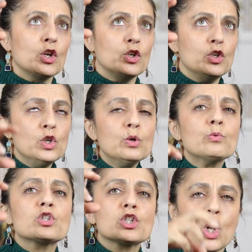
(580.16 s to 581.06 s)

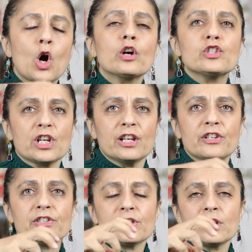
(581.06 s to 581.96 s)
new
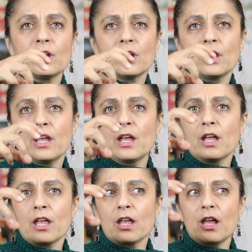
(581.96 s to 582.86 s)
charges
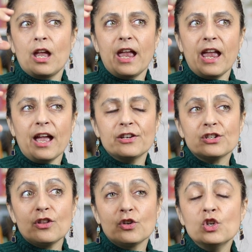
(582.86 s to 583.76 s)

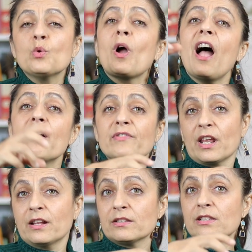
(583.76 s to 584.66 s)
and new
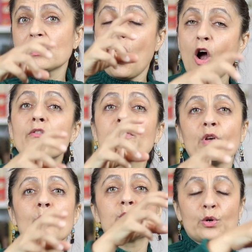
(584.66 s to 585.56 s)
evidence of
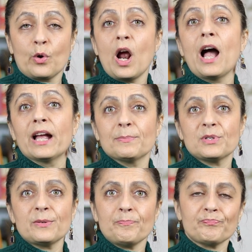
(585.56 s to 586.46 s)
those
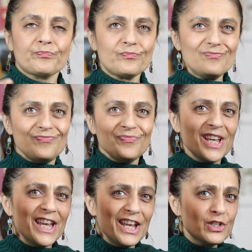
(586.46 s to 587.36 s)
crimes
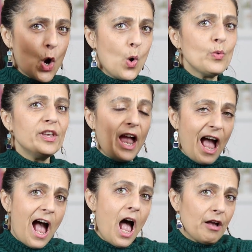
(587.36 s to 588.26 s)
is only
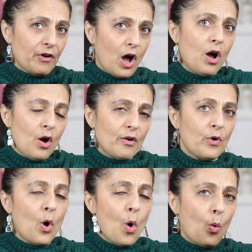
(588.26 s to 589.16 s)
half
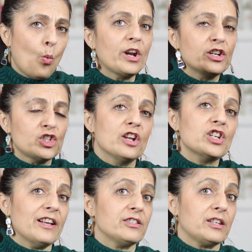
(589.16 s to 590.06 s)
of what a judge
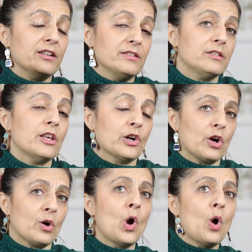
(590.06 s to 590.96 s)
has to
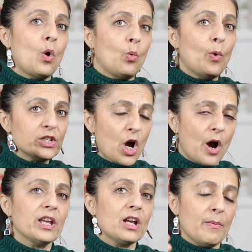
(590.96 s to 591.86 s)
consider when
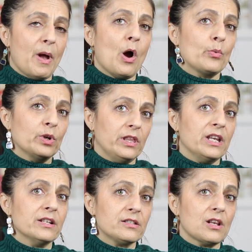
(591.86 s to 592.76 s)
talking about
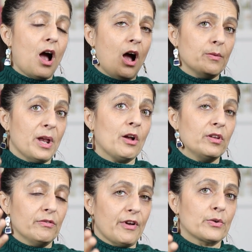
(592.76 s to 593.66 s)
release on bail
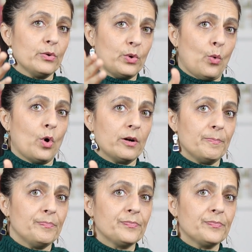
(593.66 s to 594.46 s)
in federal court.